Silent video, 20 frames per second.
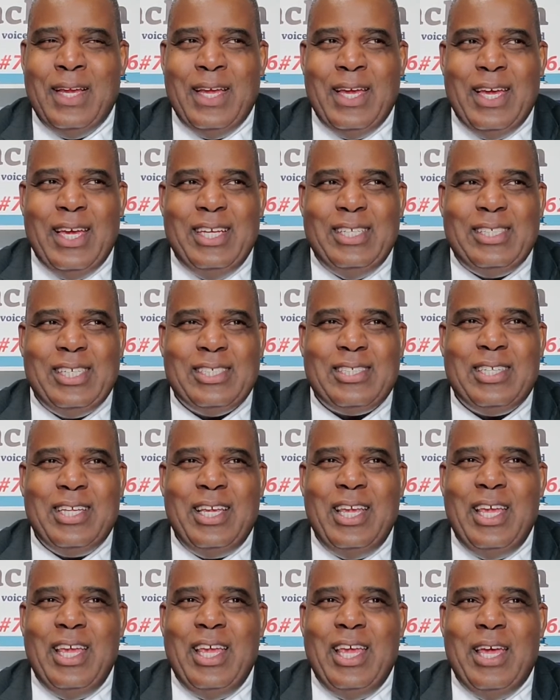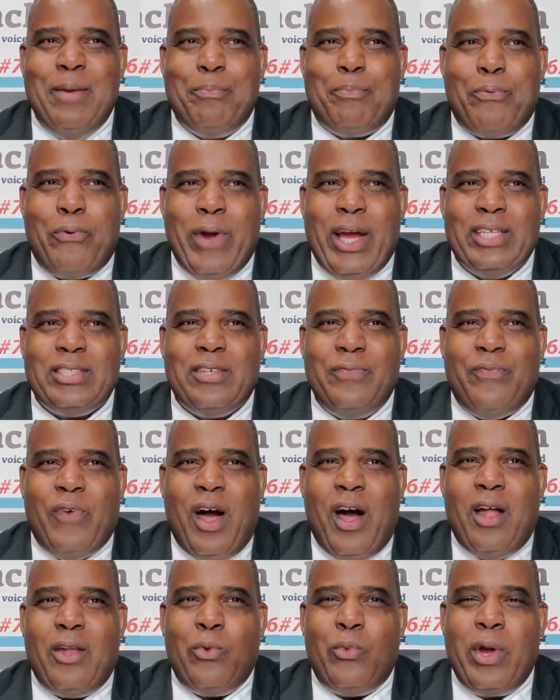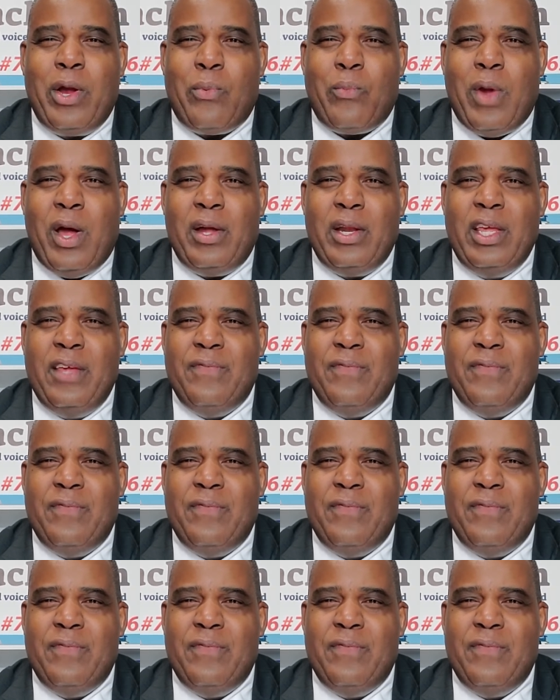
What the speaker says: he's just impressive all the way around.